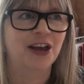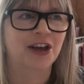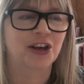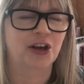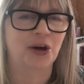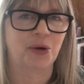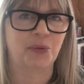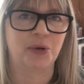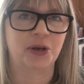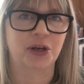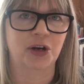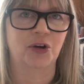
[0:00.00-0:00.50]

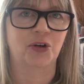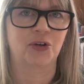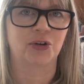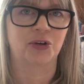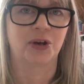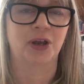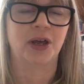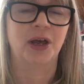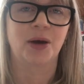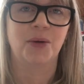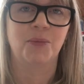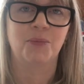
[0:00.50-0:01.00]
going
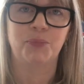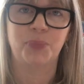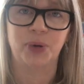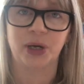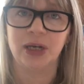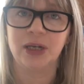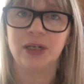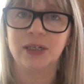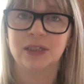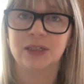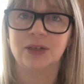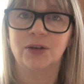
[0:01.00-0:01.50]
on,
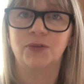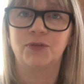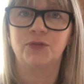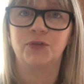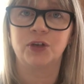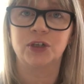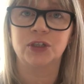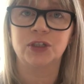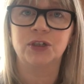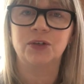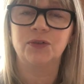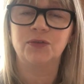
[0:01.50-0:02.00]
but
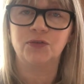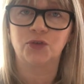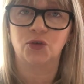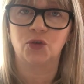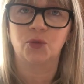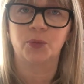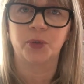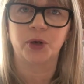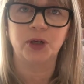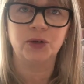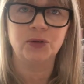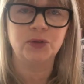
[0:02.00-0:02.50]
first and
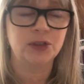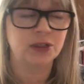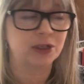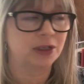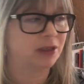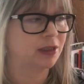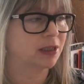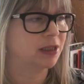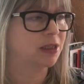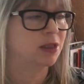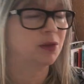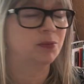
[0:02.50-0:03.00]
foremost,
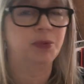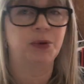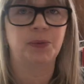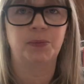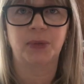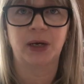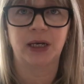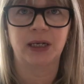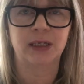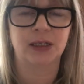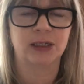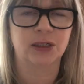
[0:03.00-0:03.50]
and this has been
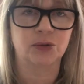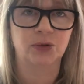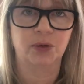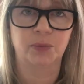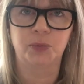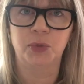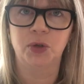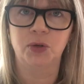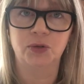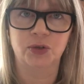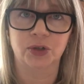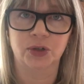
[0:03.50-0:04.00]
made into a
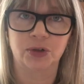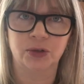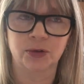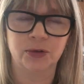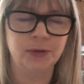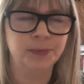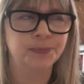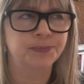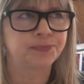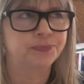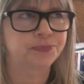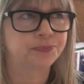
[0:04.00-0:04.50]
musical,